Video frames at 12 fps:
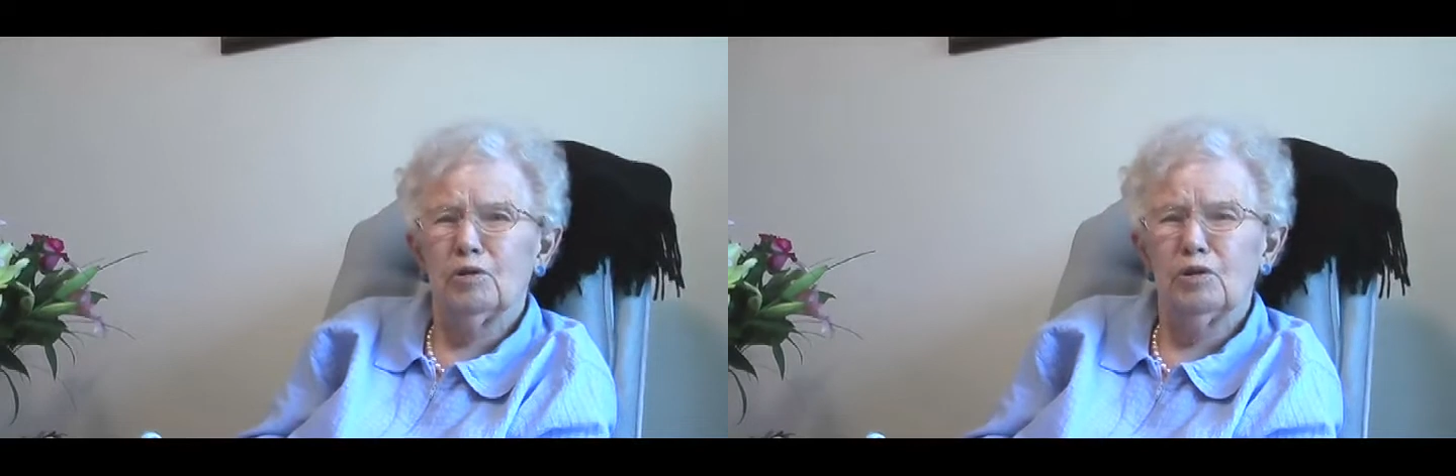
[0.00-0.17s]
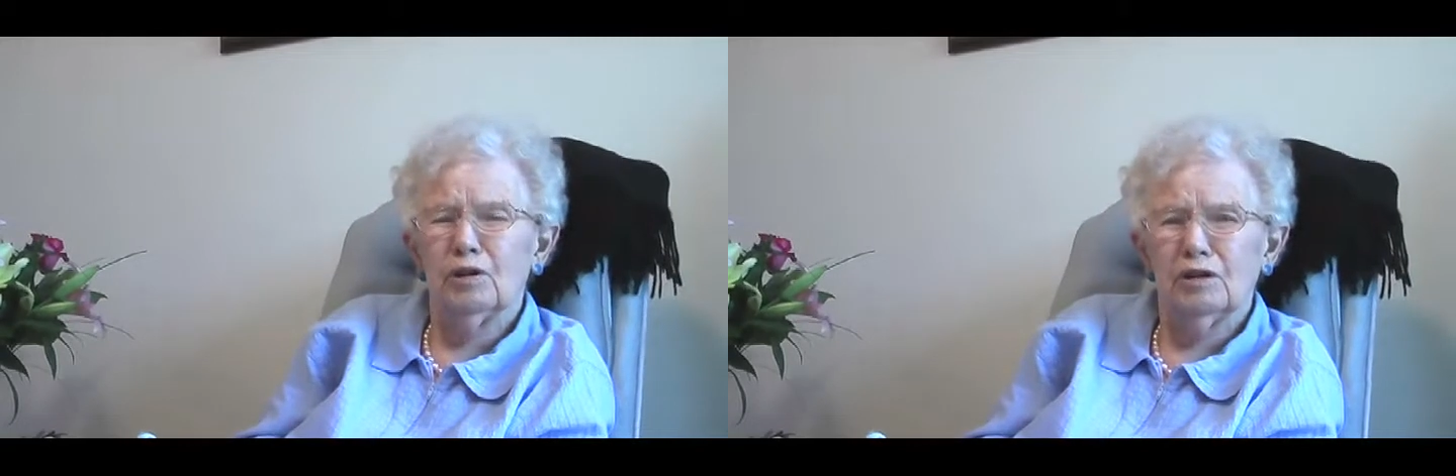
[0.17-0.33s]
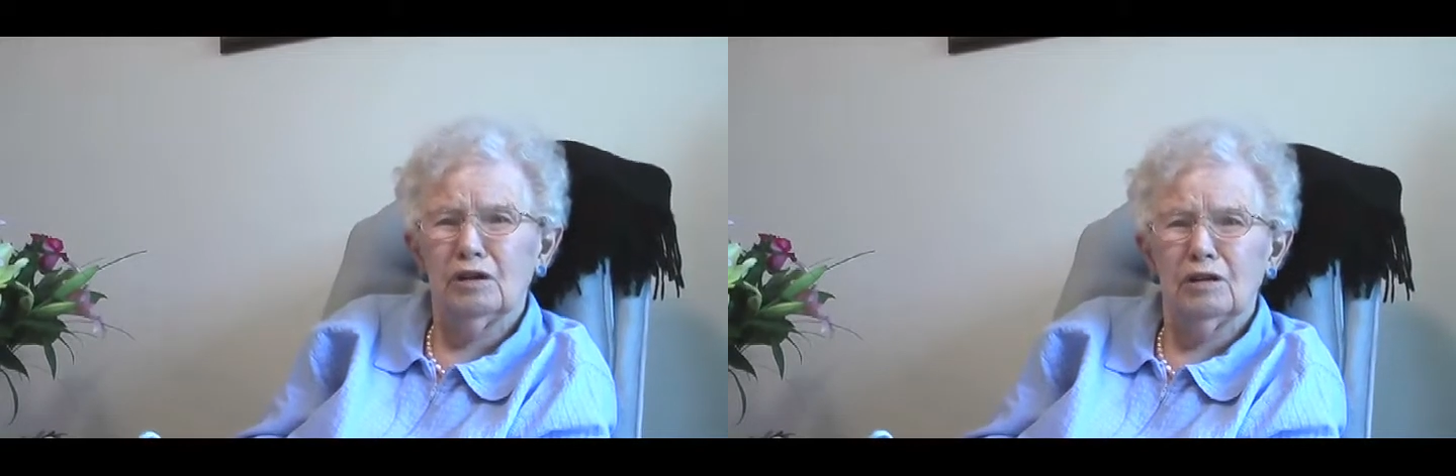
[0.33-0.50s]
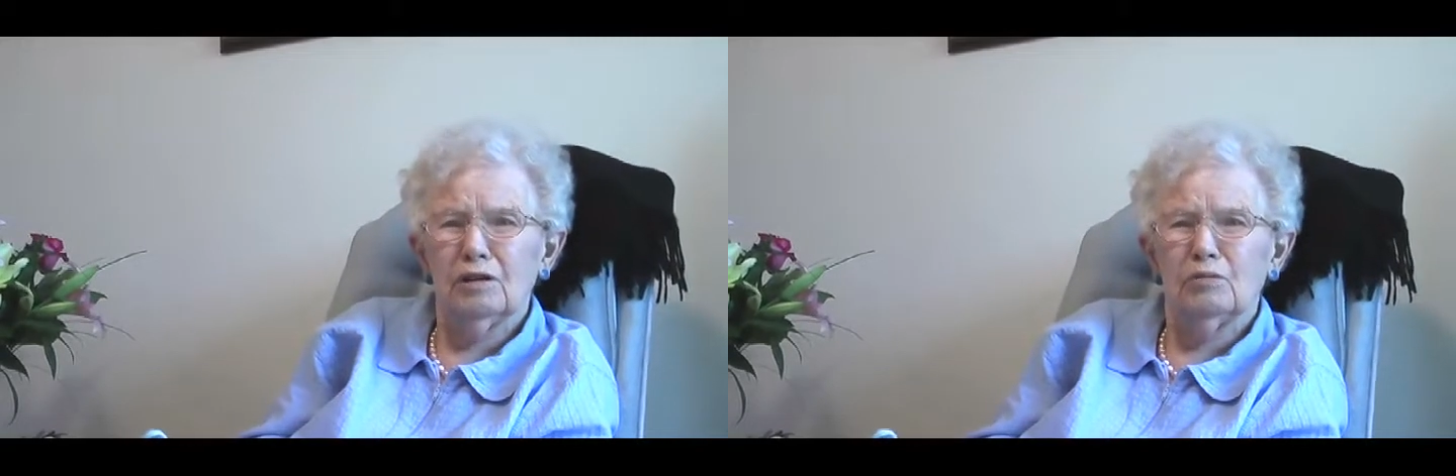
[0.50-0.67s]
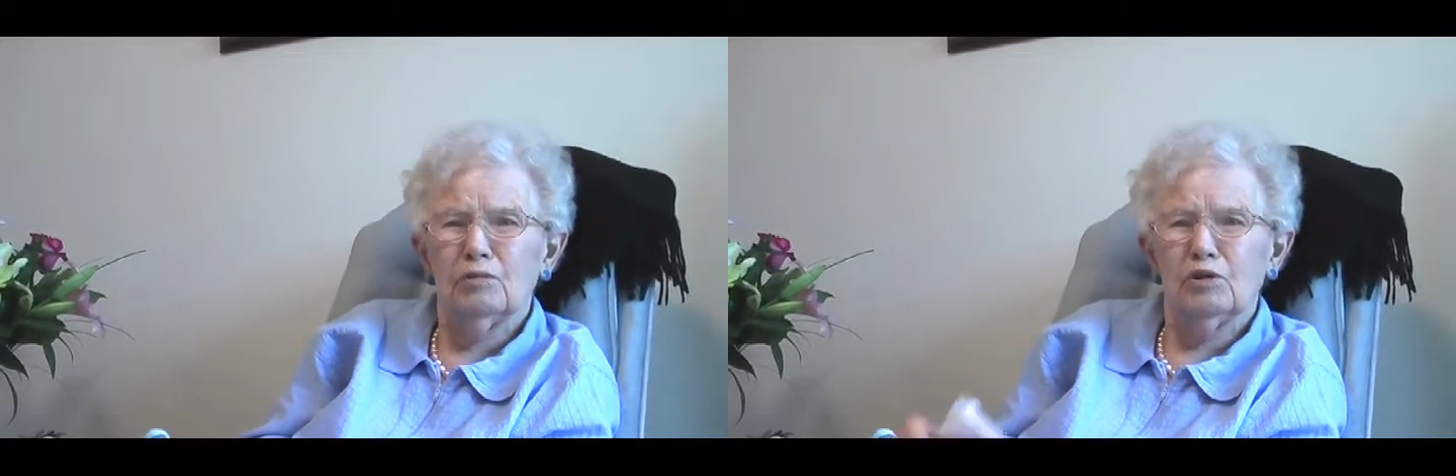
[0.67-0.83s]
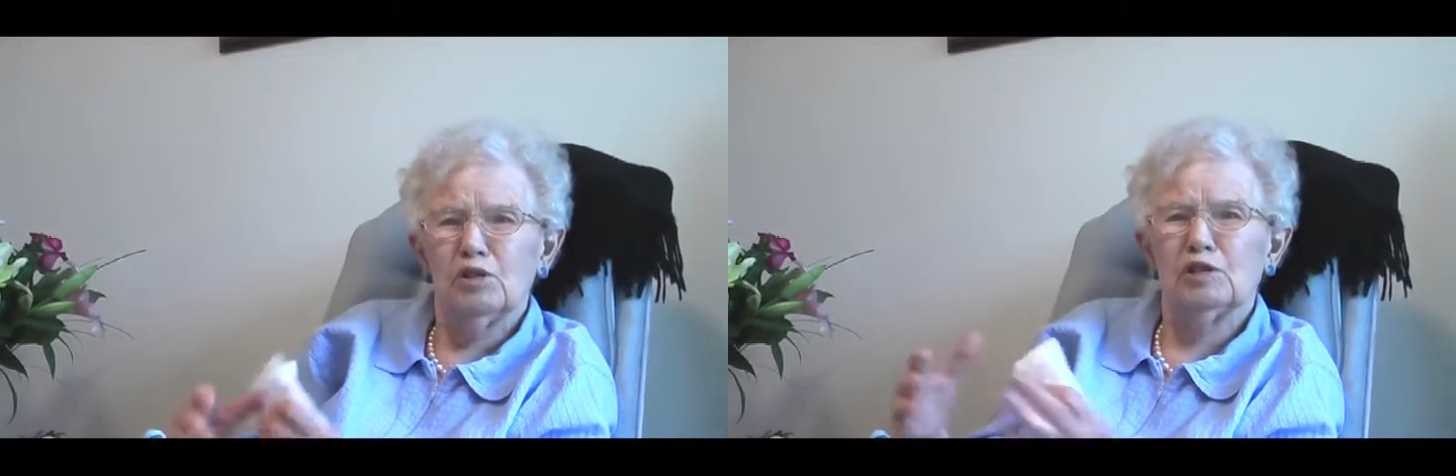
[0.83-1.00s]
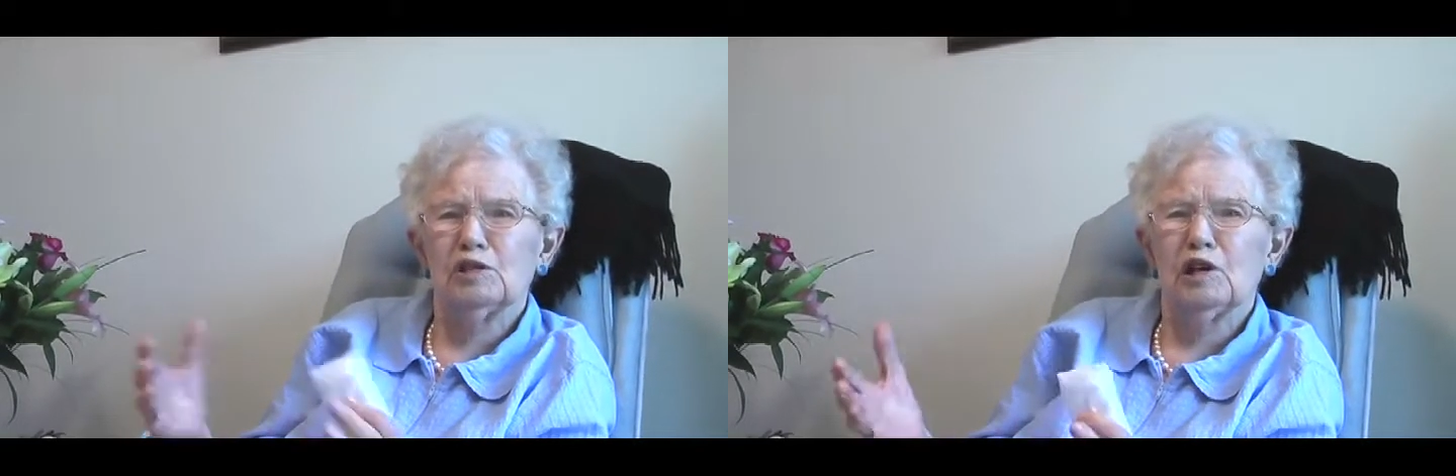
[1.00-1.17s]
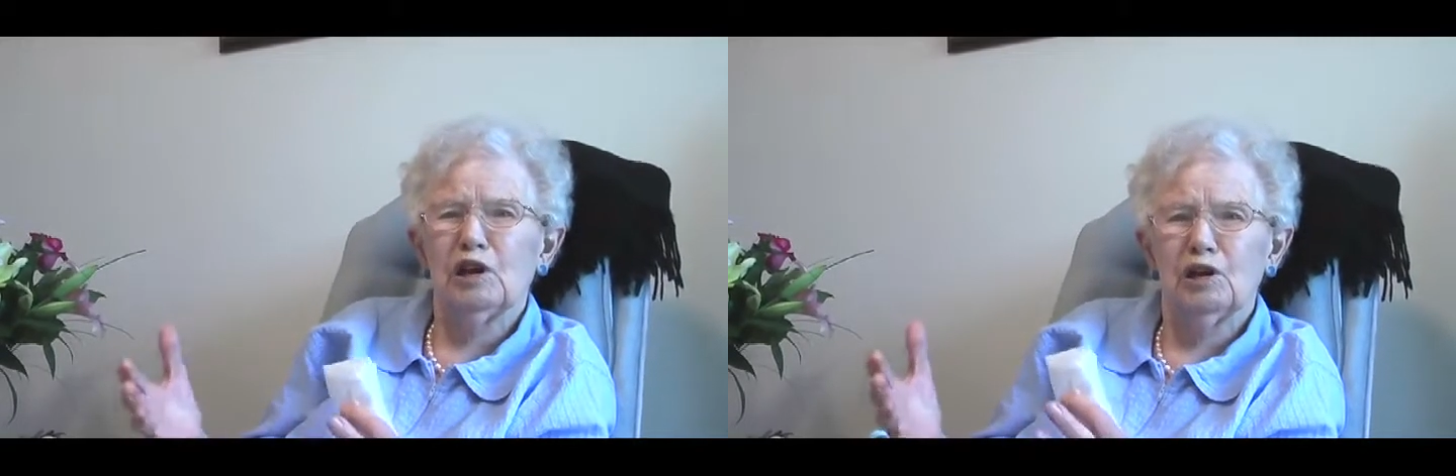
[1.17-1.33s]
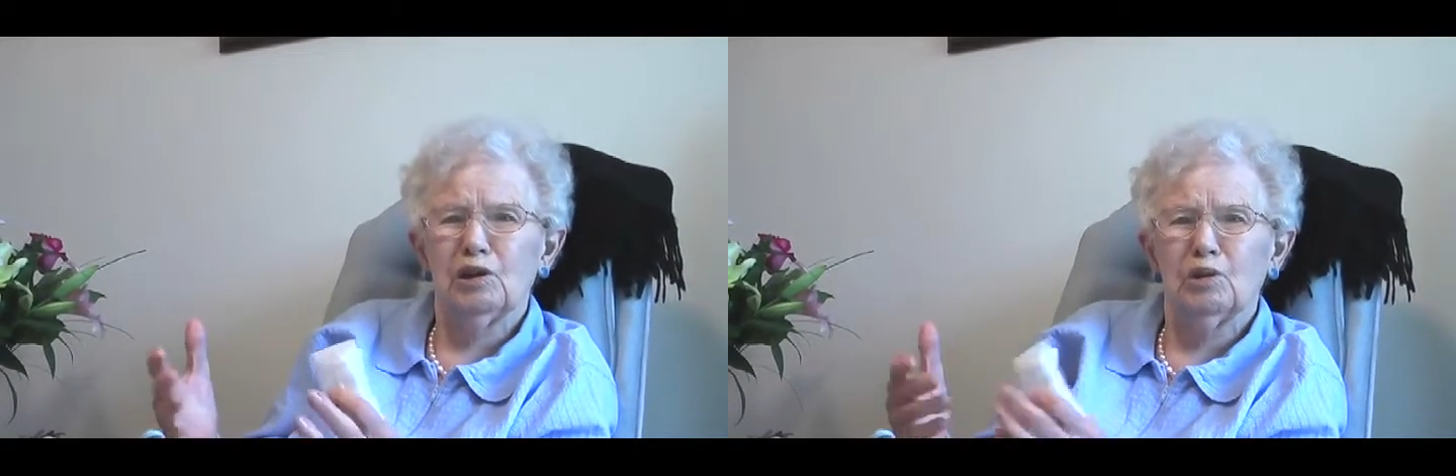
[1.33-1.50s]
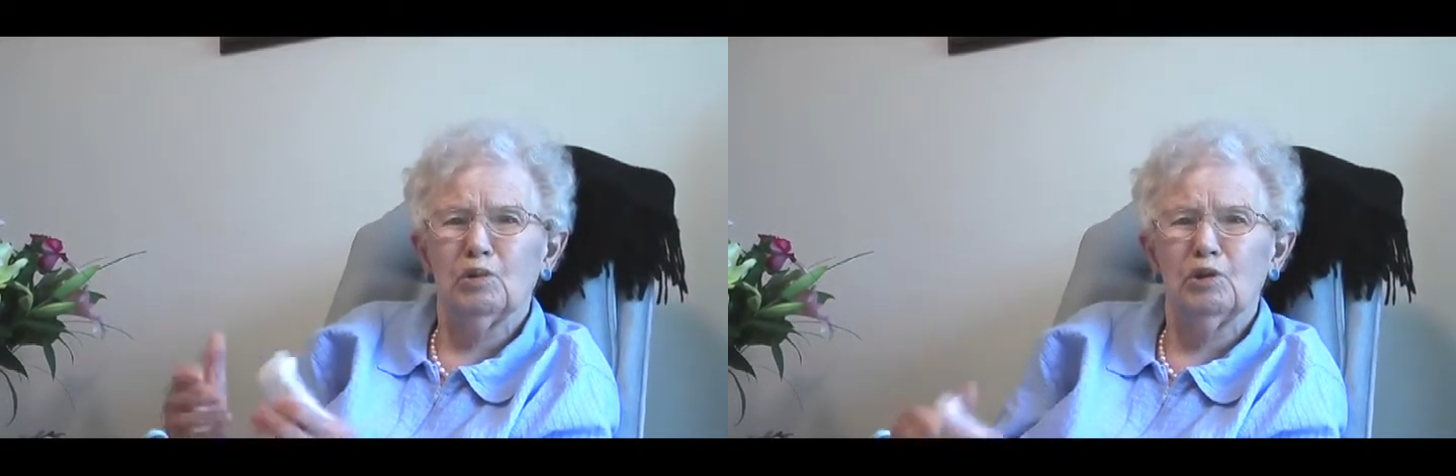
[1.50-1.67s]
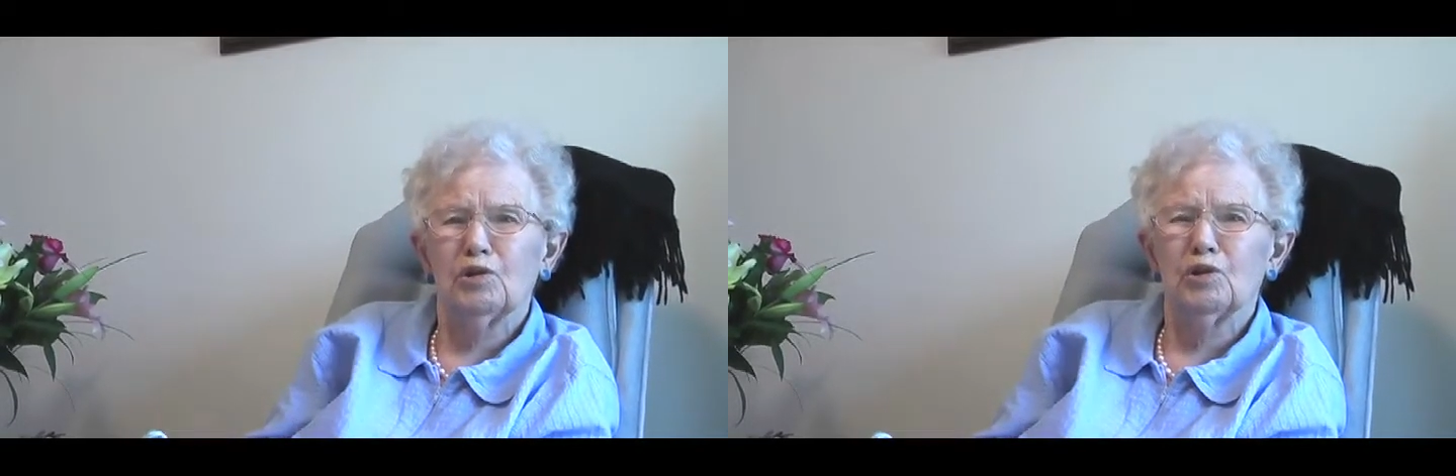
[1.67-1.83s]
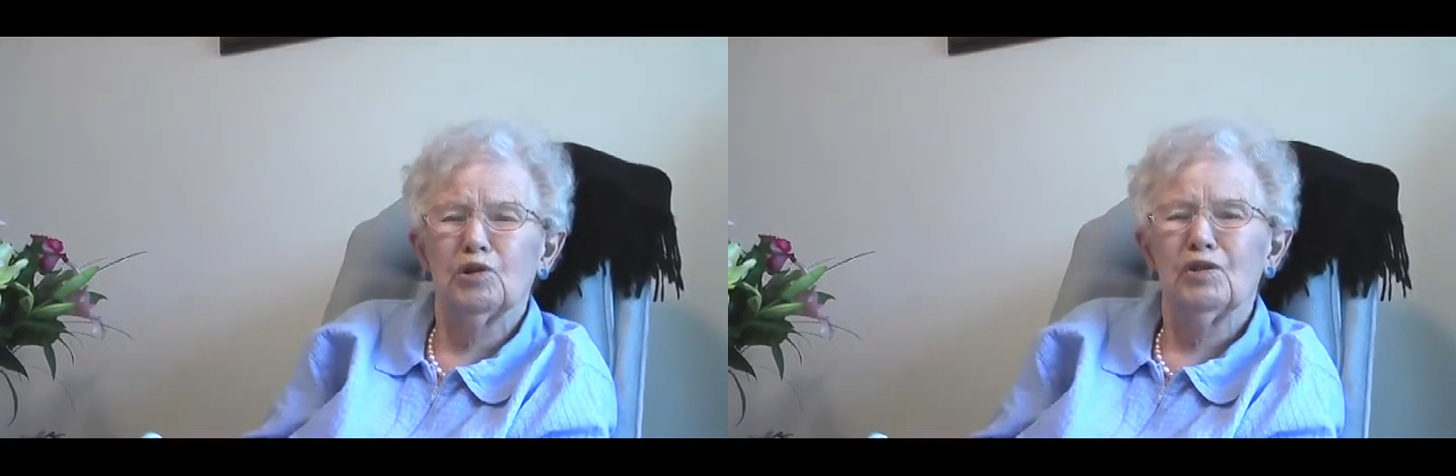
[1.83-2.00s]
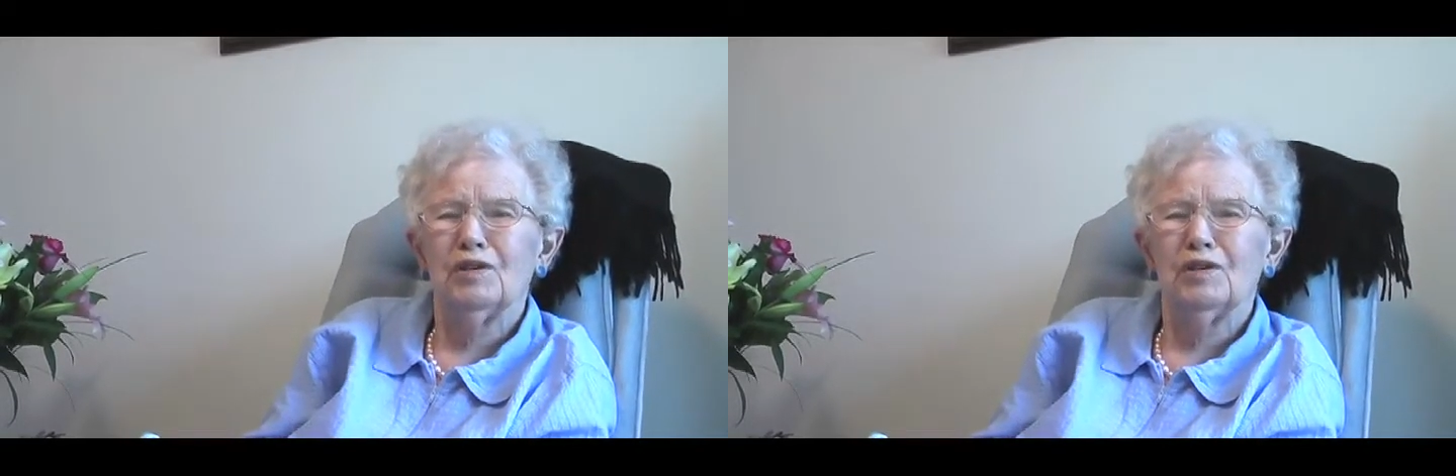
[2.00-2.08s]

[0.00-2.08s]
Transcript: and then with the sleigh in the winter.